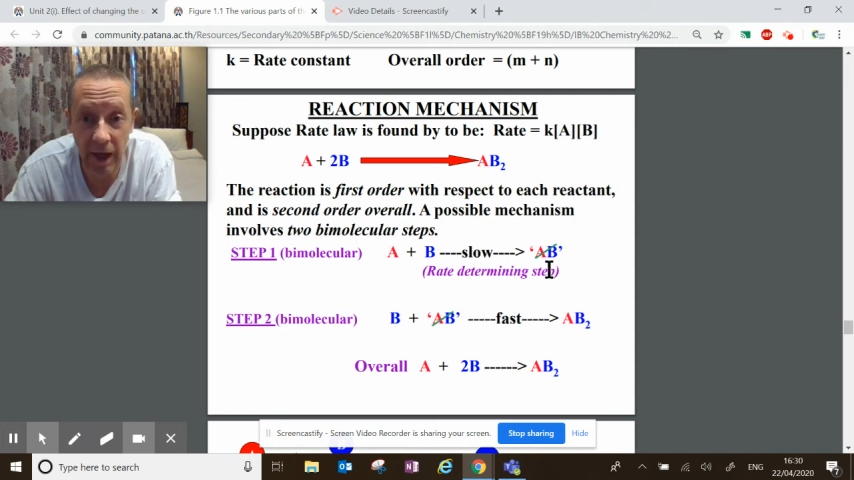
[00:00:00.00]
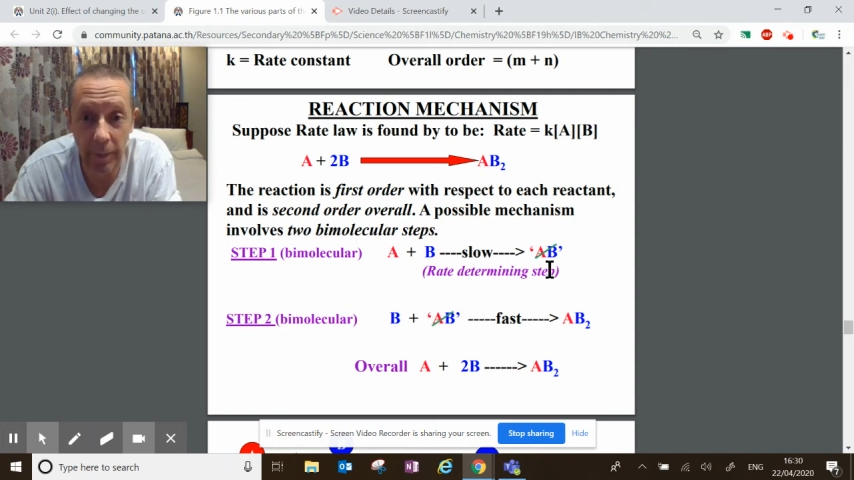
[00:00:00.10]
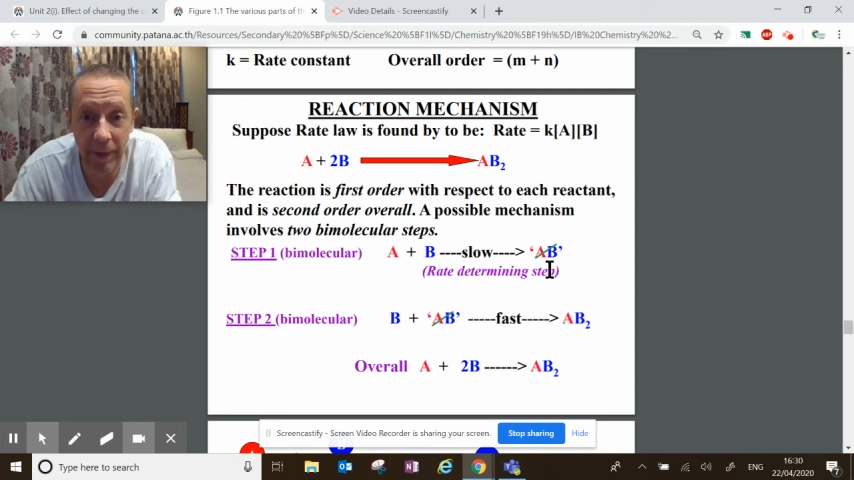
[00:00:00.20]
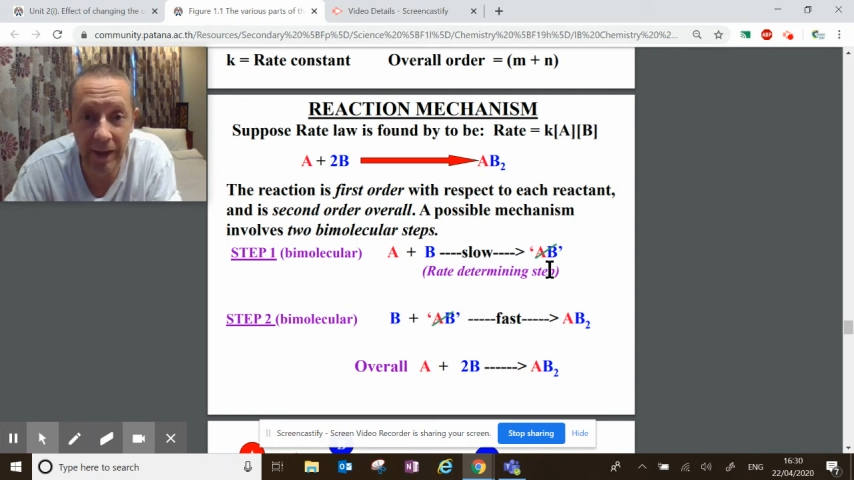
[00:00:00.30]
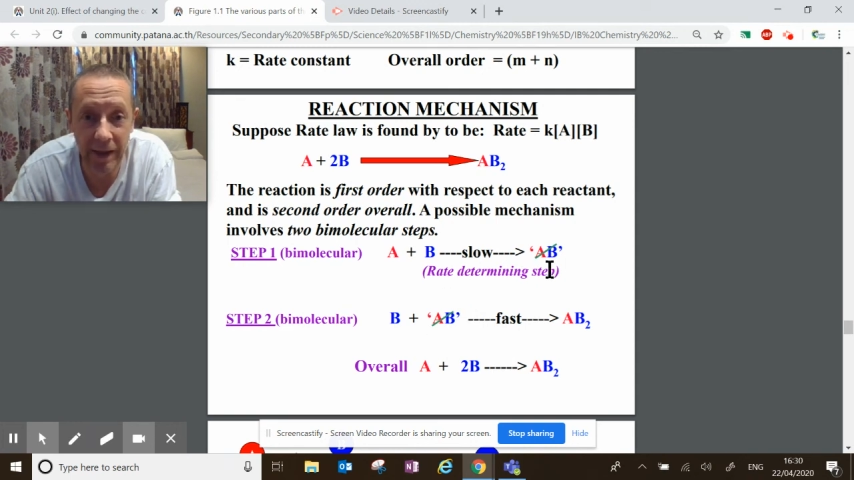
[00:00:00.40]

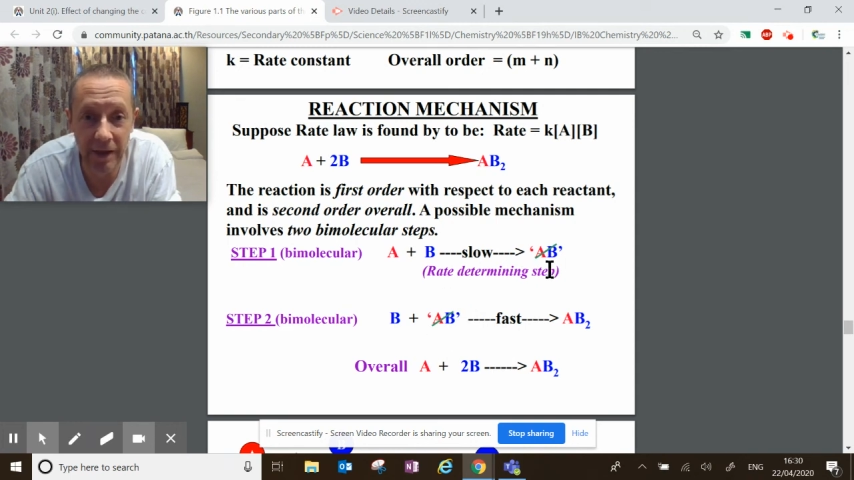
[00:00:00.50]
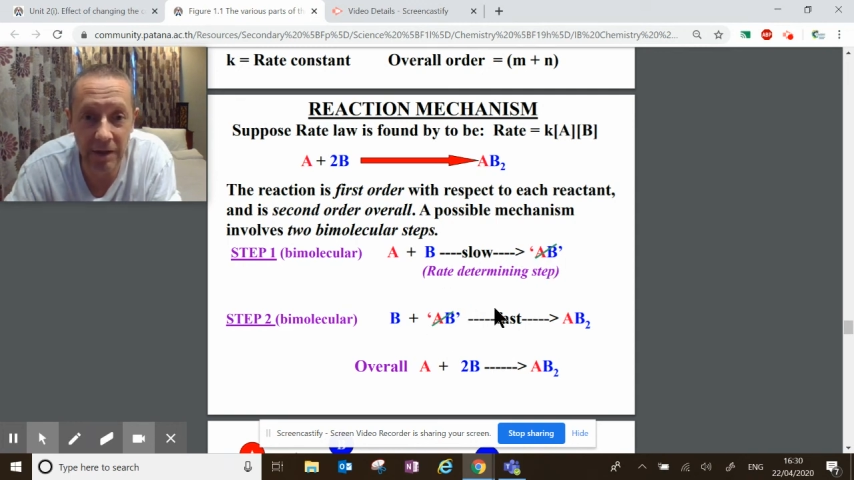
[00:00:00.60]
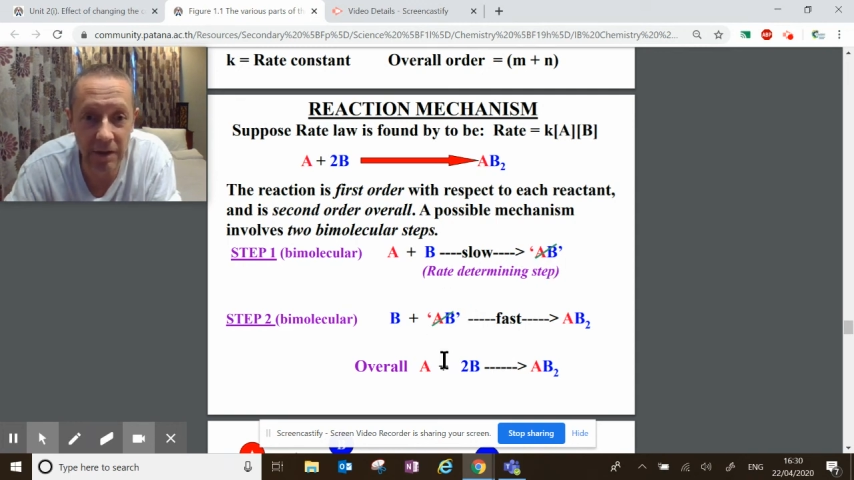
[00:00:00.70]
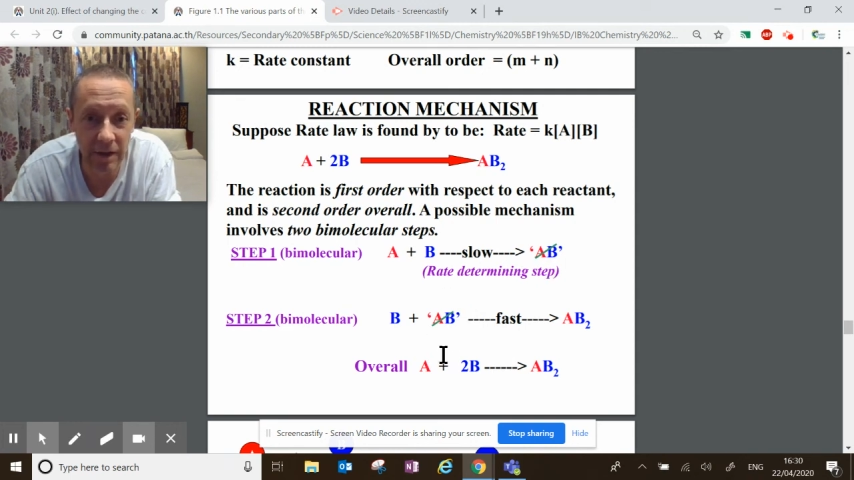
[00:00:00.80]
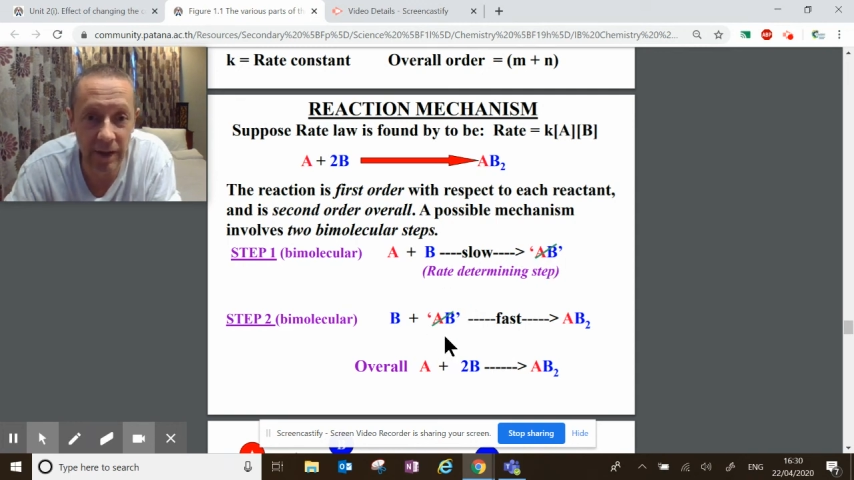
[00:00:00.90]

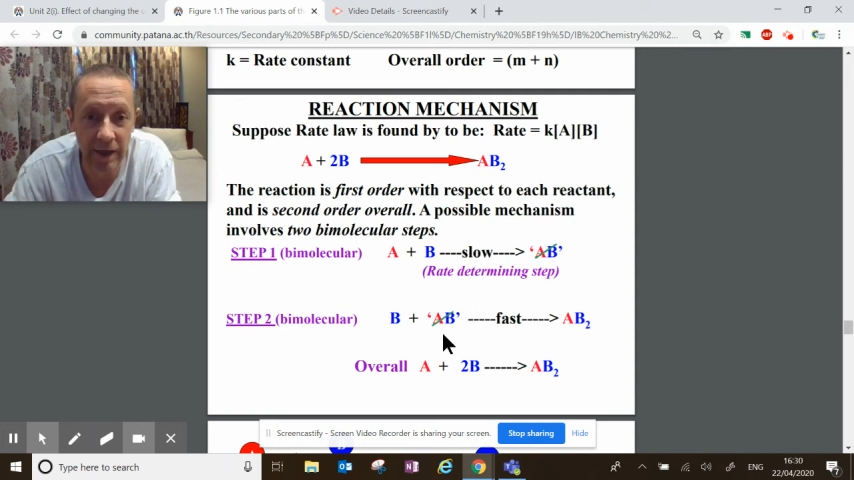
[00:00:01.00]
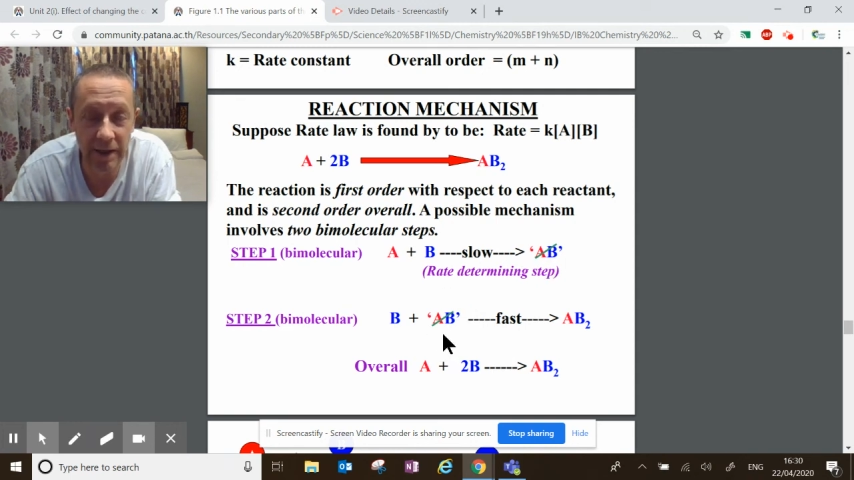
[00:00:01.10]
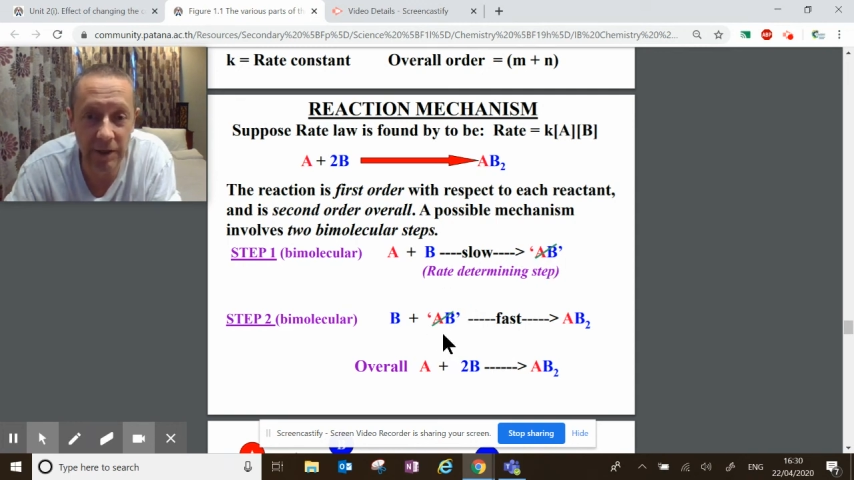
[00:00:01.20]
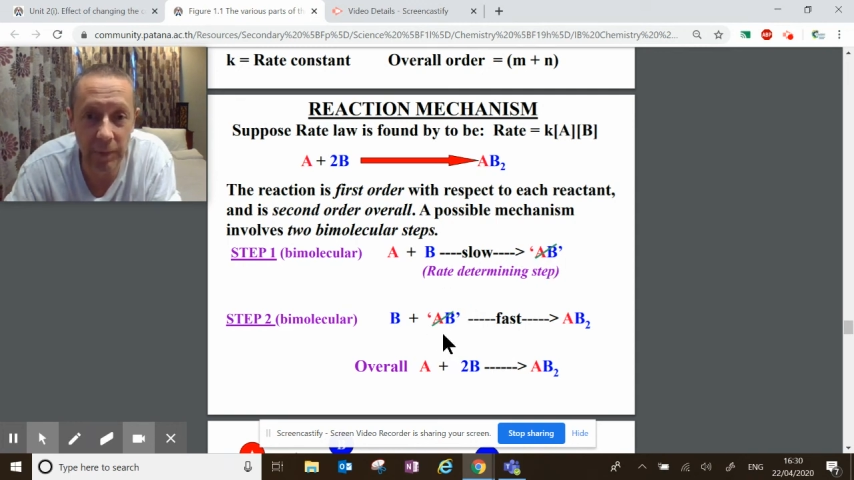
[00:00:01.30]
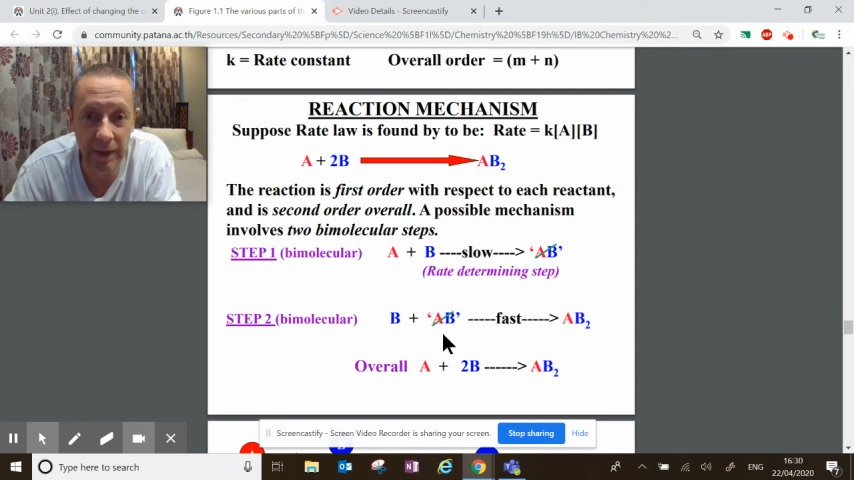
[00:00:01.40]
appears and then it
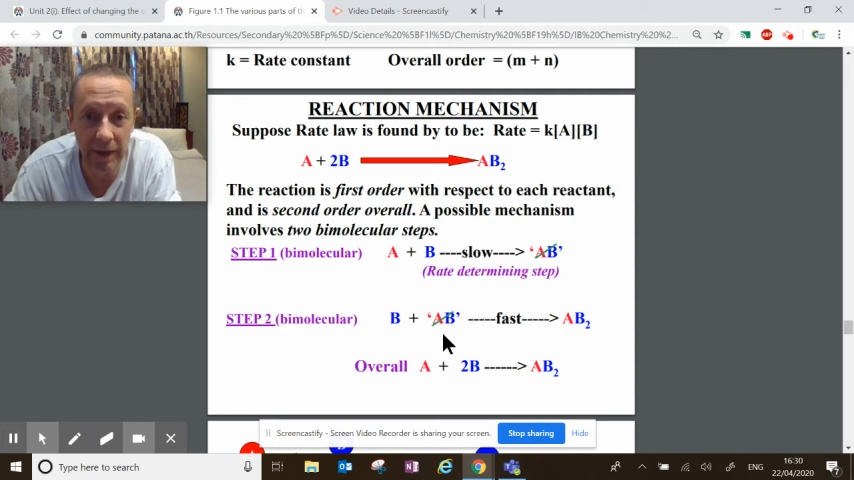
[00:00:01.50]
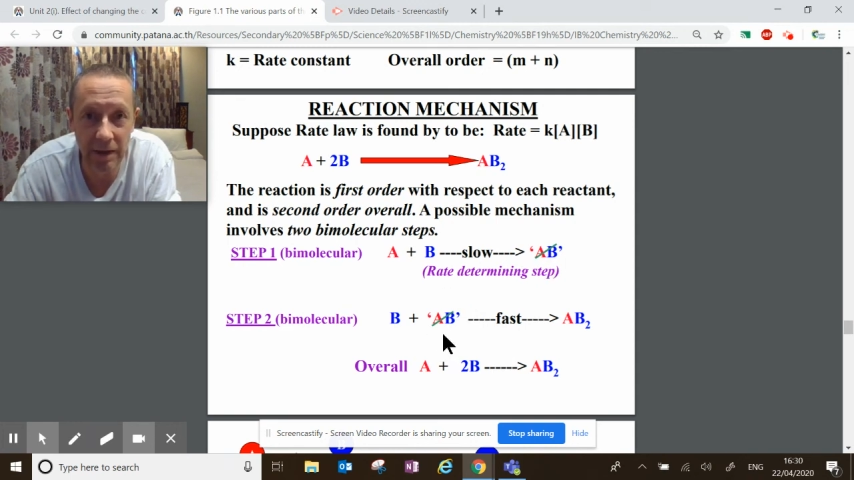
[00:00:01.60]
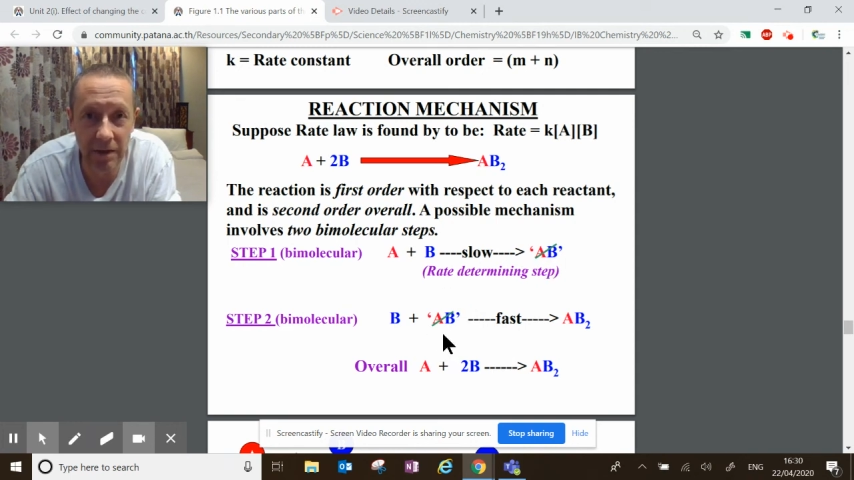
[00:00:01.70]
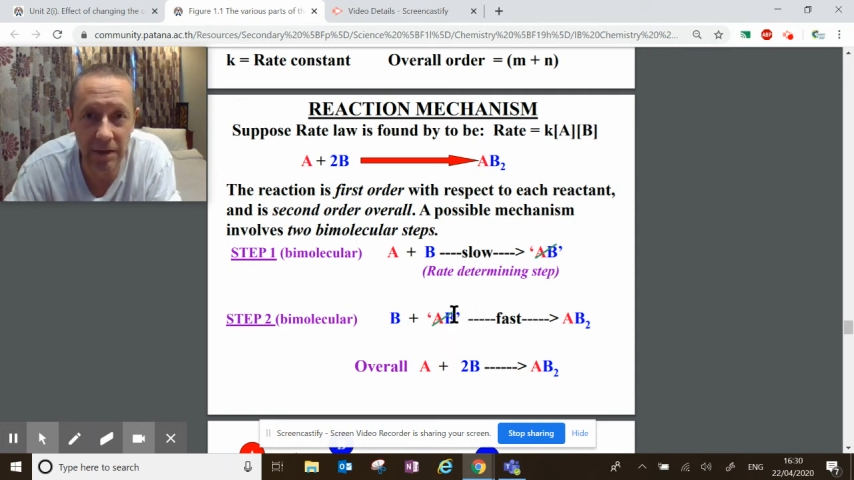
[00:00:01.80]
disappears.